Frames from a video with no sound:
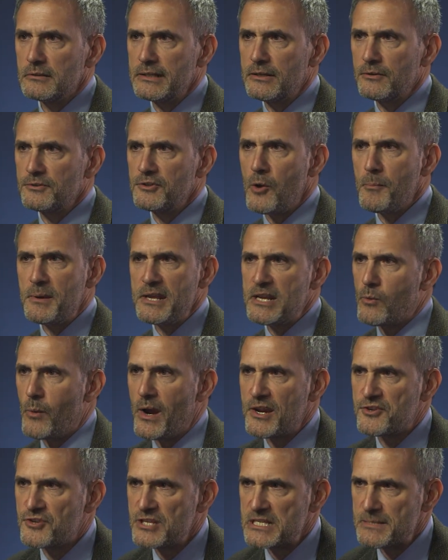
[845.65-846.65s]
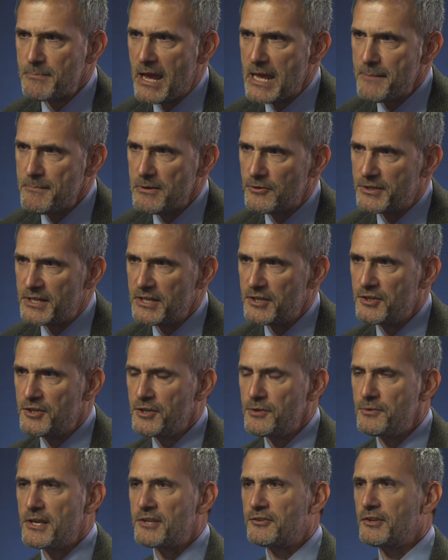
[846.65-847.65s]
You know, nobody questions my ability to
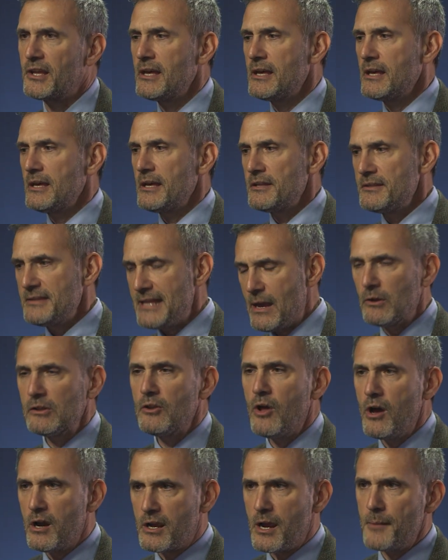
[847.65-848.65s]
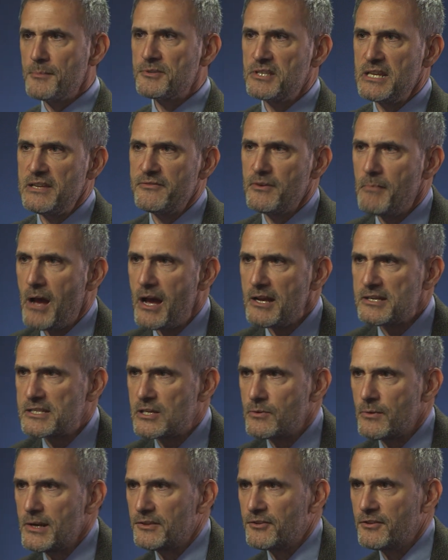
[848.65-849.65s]
do this. Now along comes an Eva
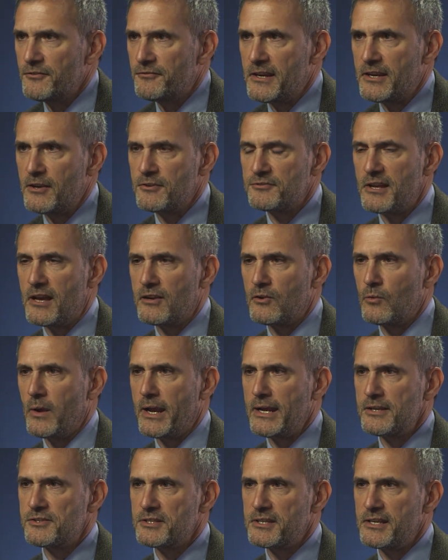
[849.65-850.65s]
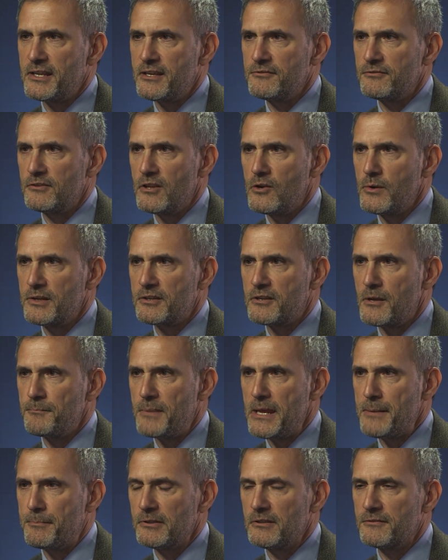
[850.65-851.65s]
Moskowitz and figures out a way to give low-income
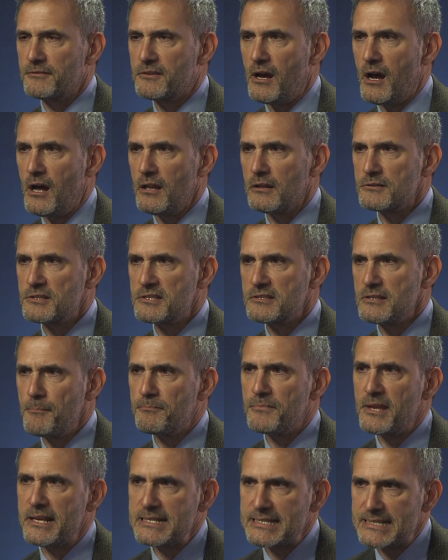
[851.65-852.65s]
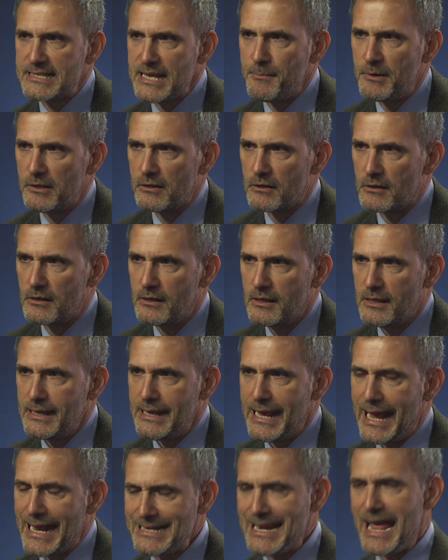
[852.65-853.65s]
people of color something similar,
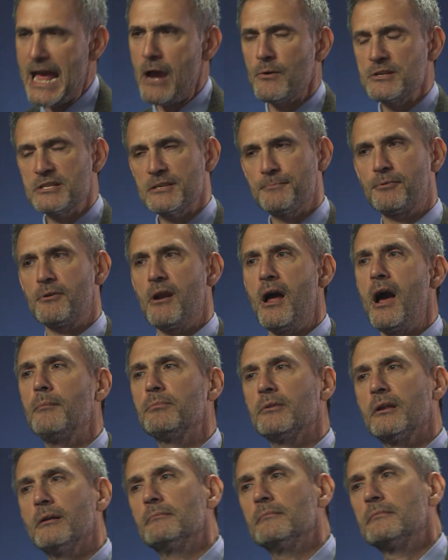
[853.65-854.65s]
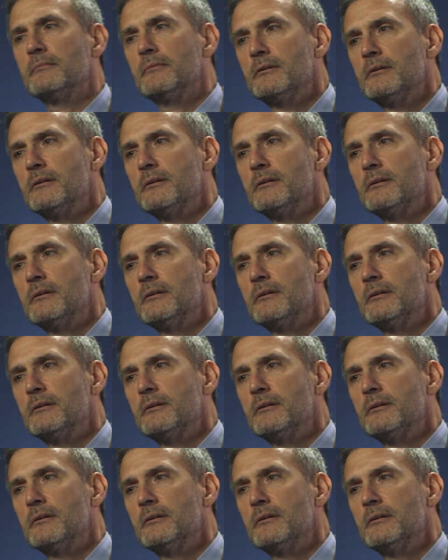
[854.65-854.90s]
and now it's a problem.